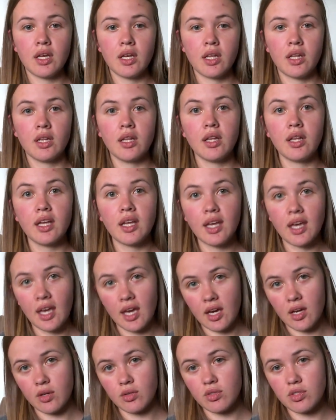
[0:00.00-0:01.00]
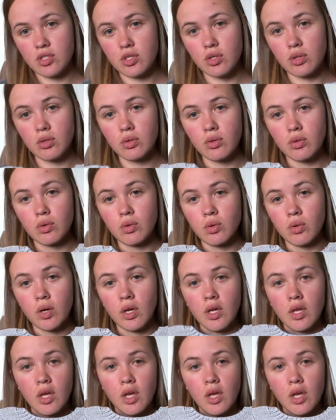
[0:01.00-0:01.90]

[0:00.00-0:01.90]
a link out to